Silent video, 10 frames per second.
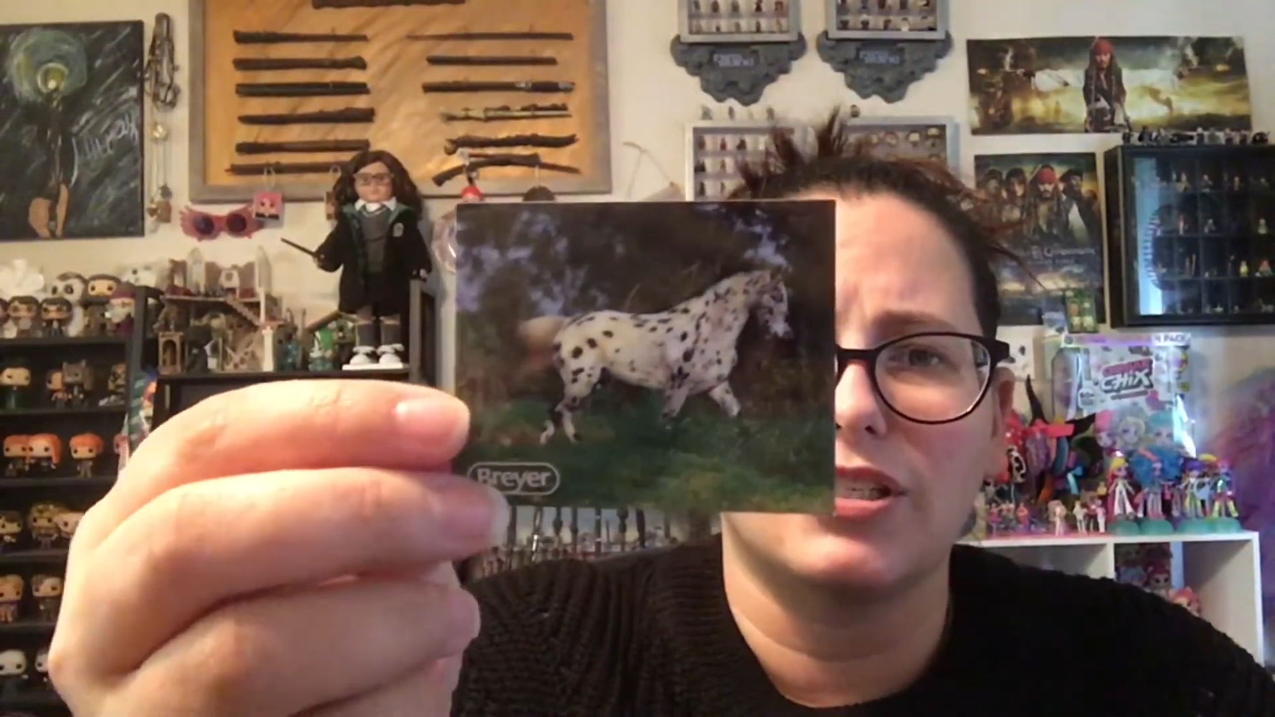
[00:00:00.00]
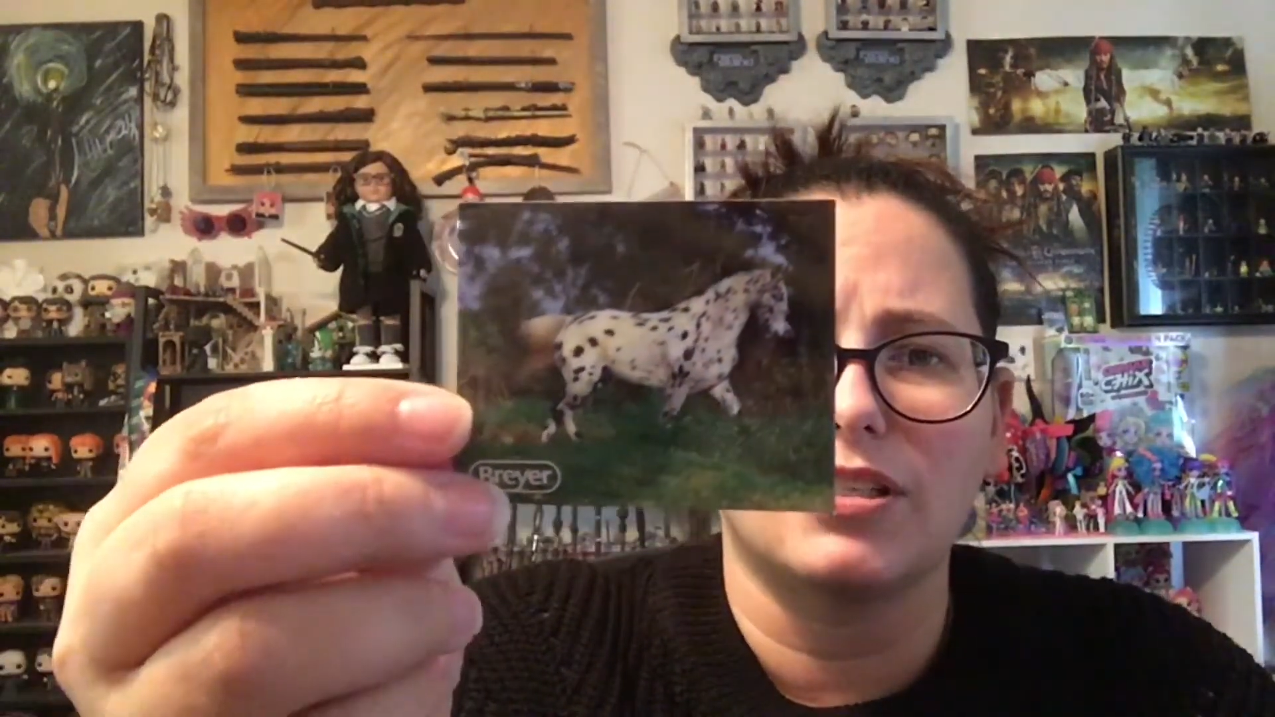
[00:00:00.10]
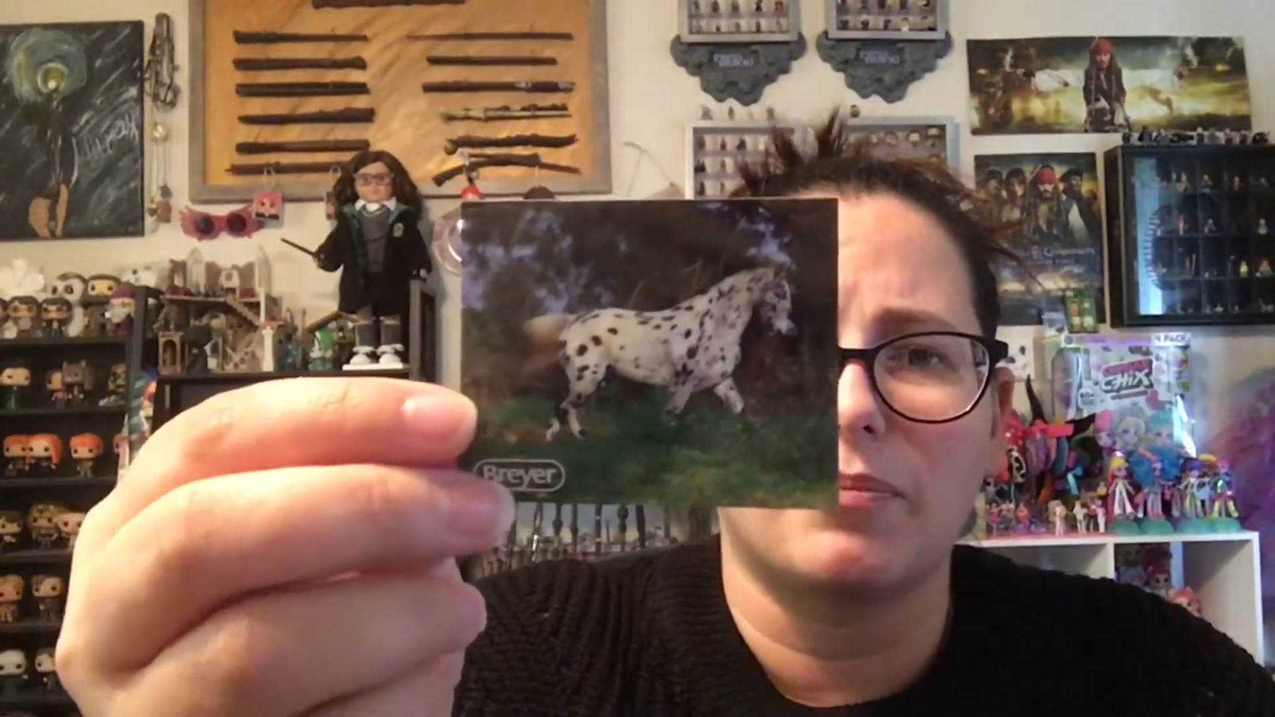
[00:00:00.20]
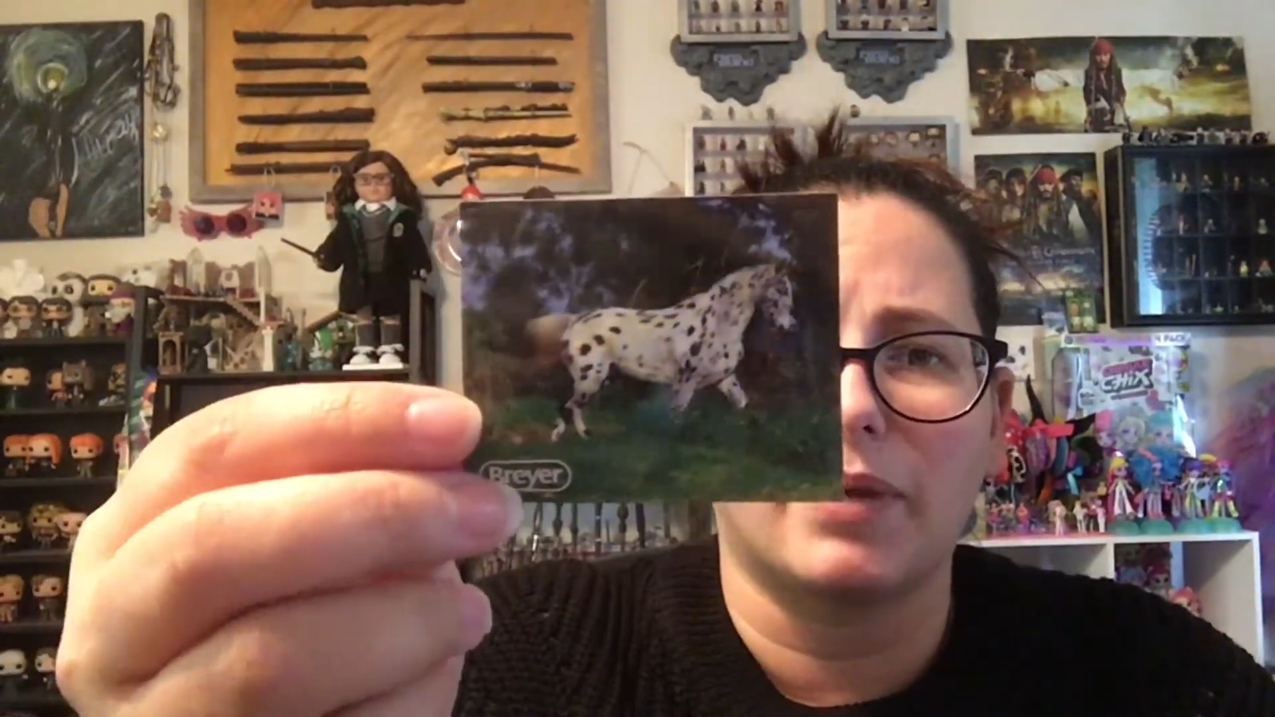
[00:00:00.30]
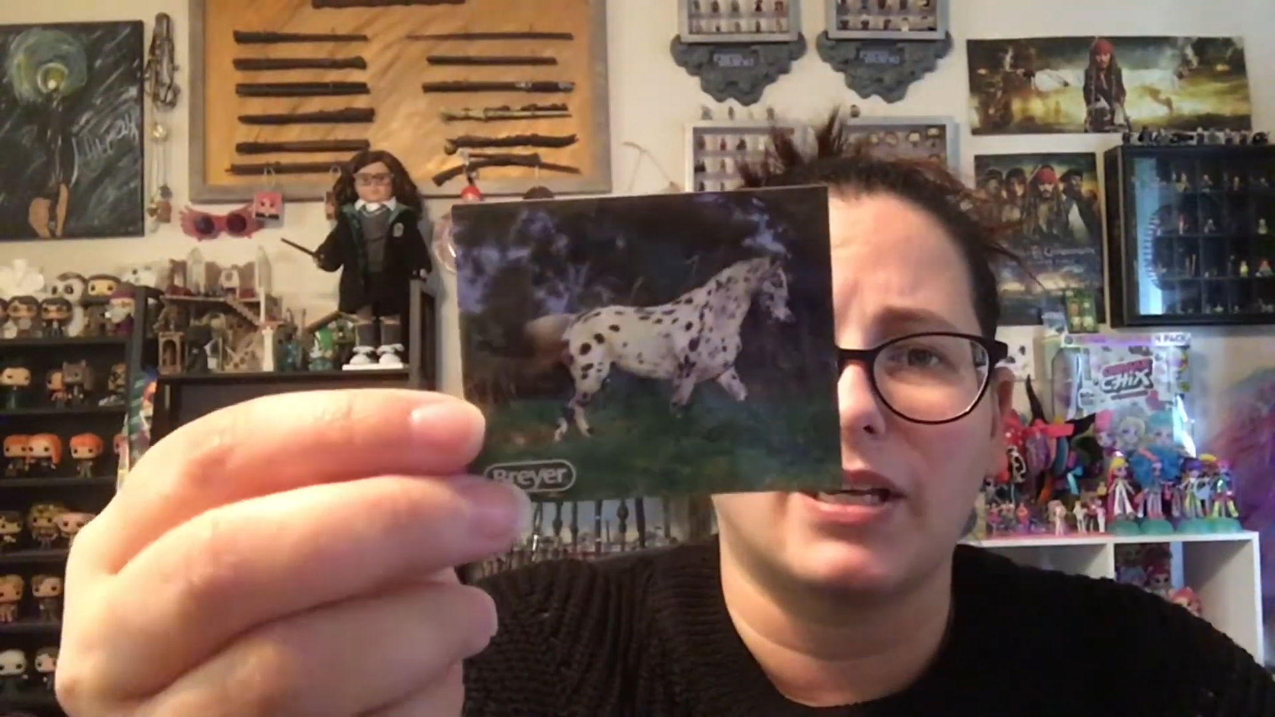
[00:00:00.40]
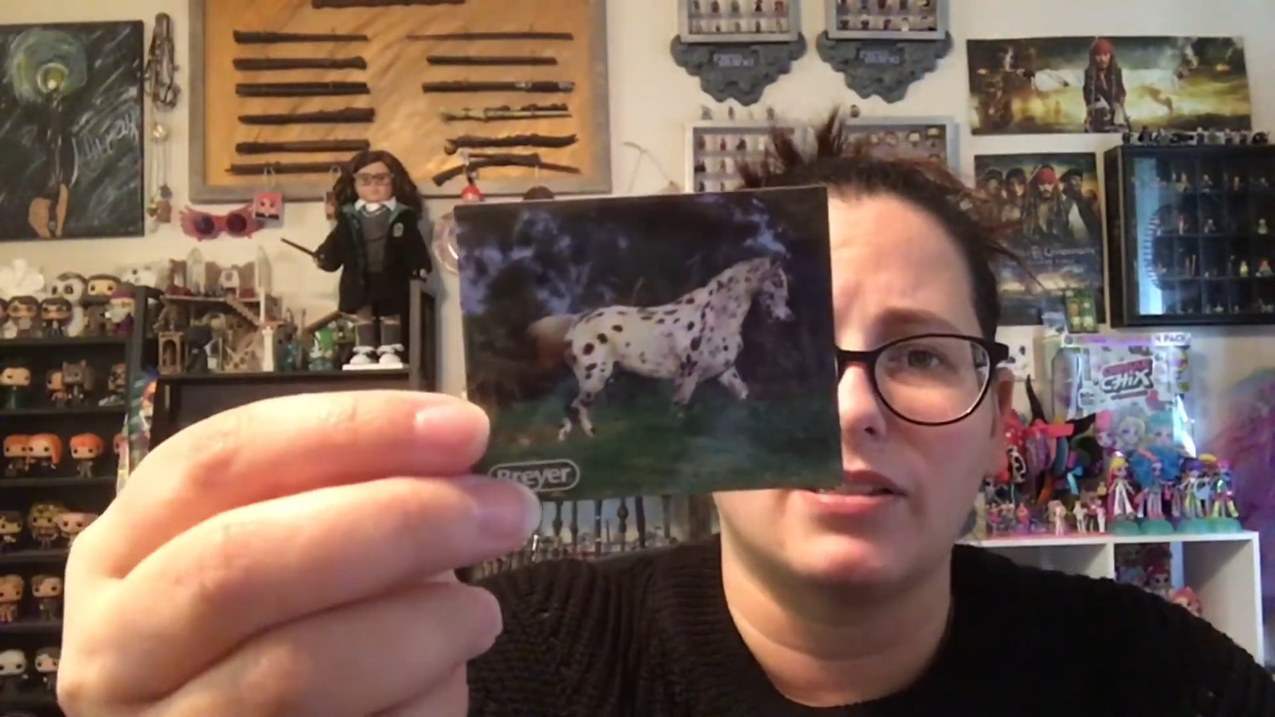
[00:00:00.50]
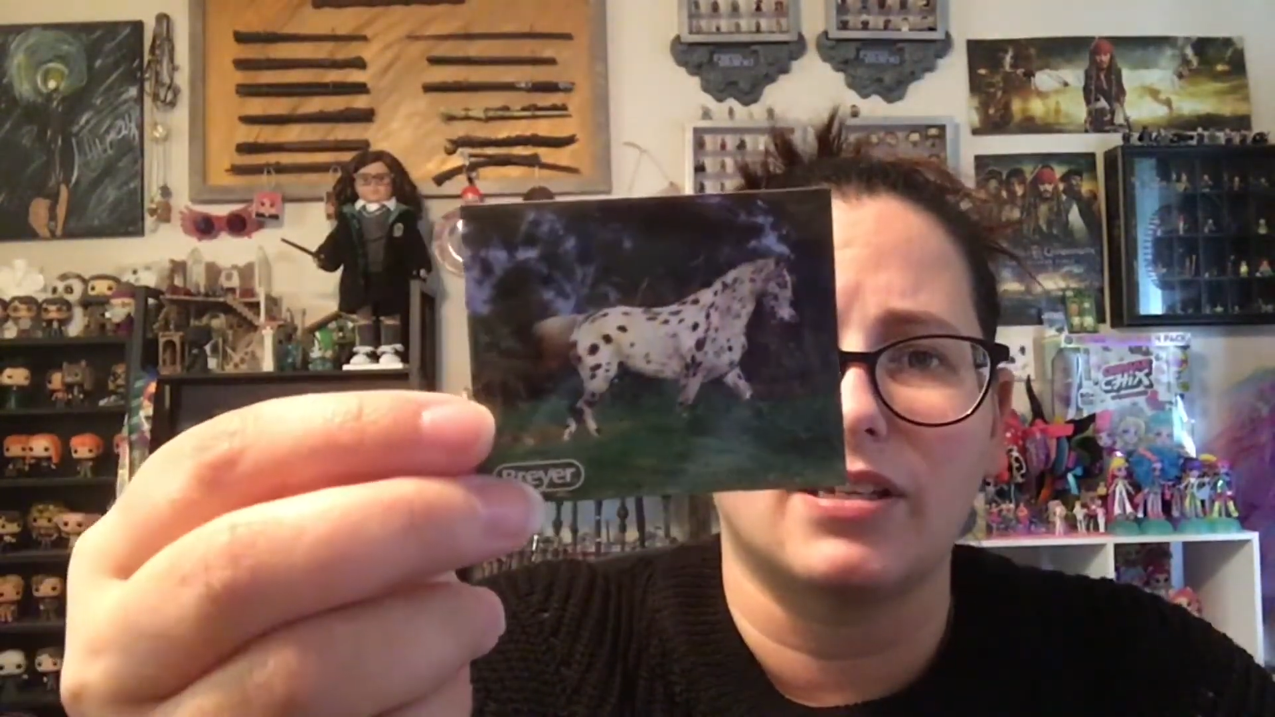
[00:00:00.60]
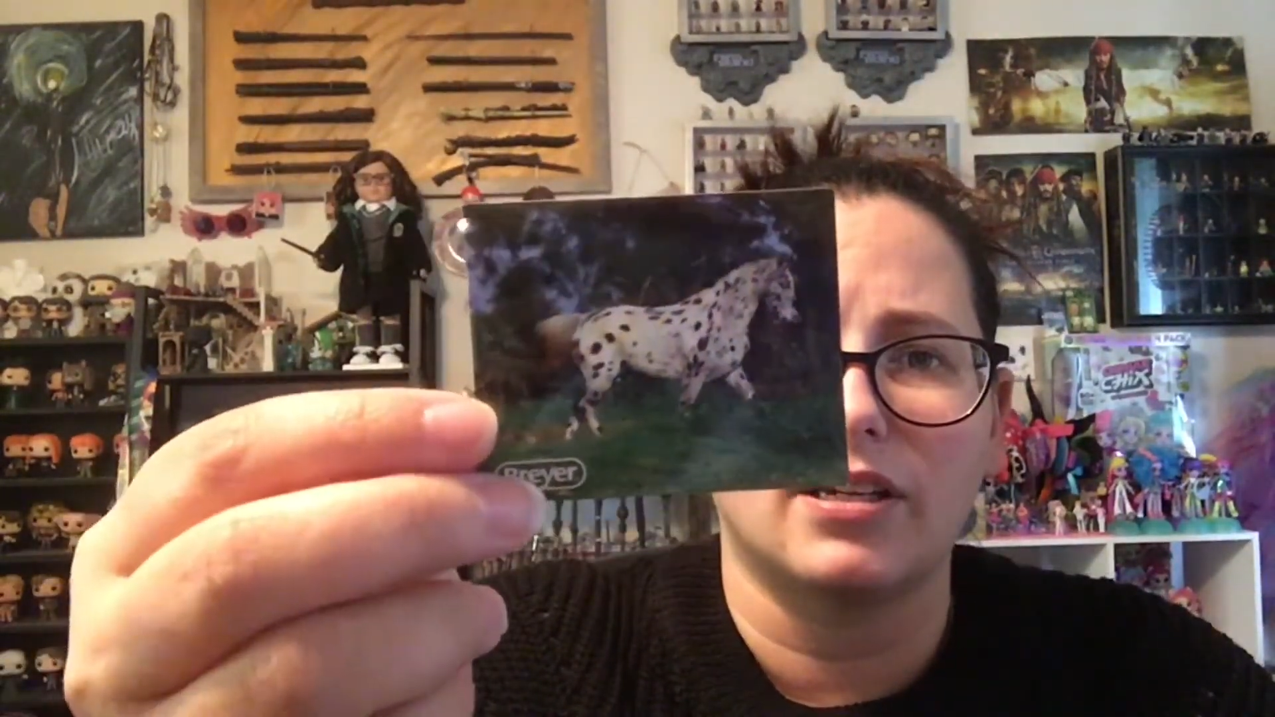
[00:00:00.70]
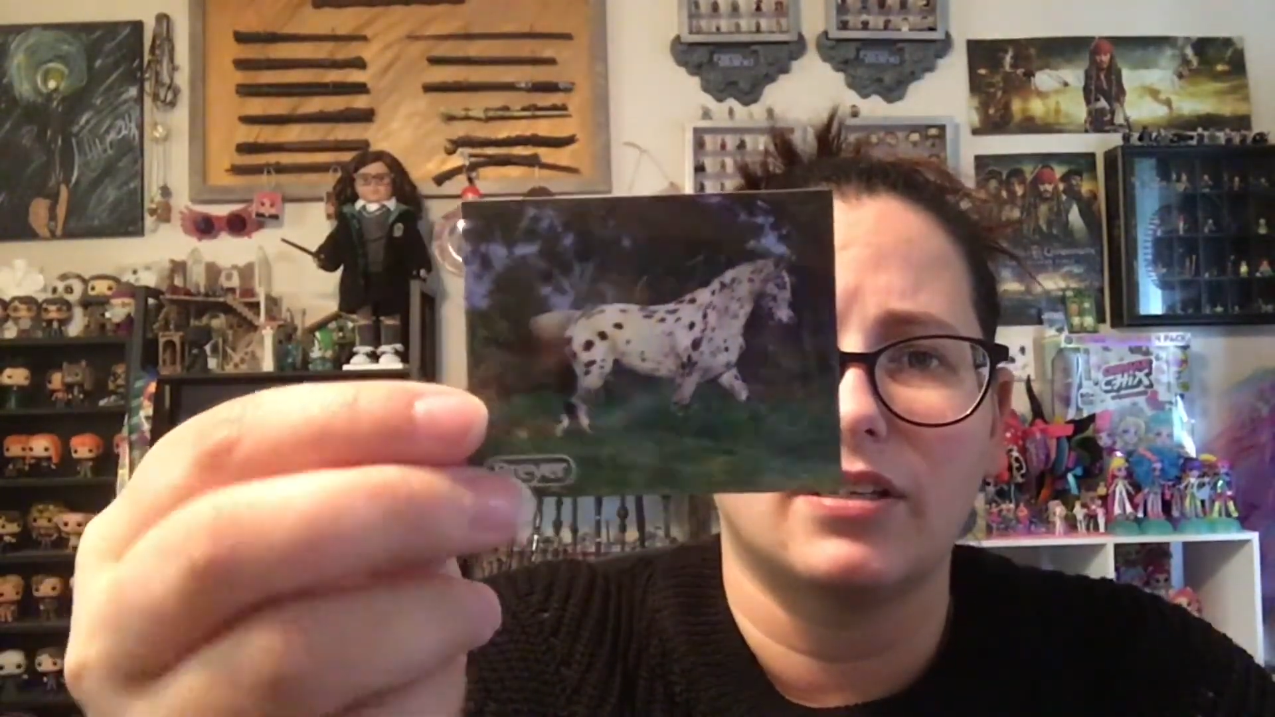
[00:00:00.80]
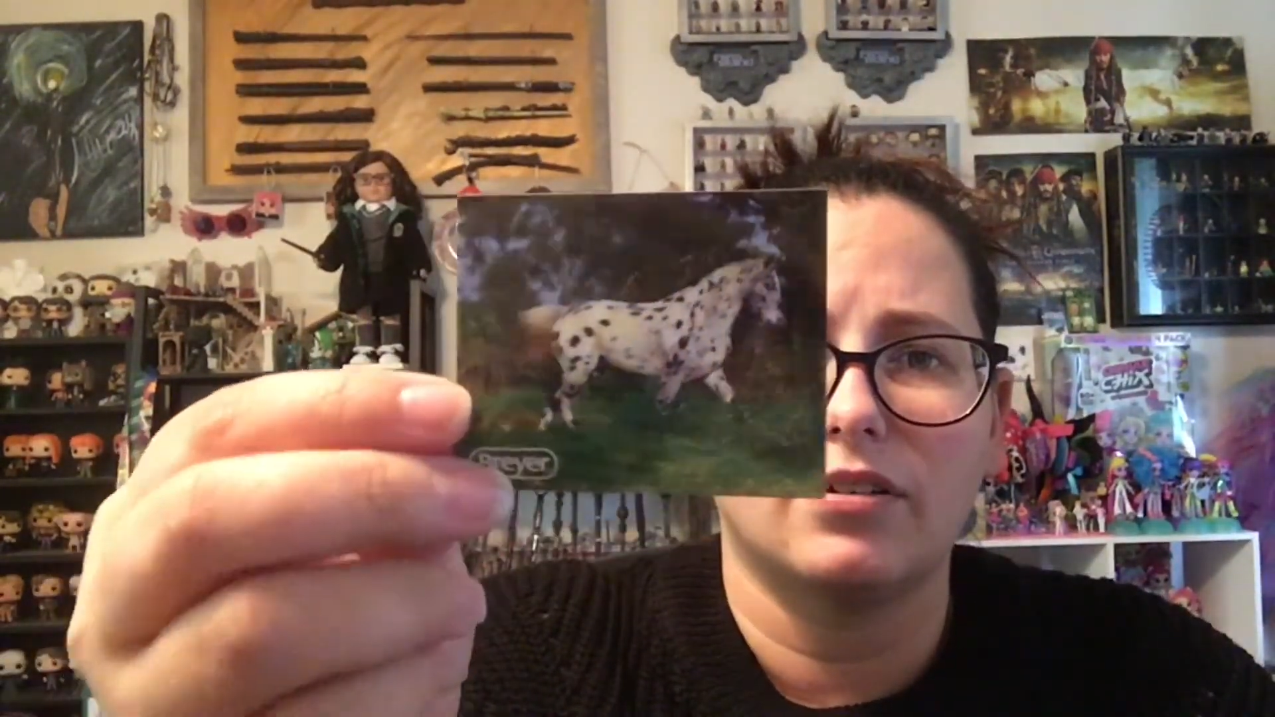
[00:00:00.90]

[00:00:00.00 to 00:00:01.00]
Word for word: amazing,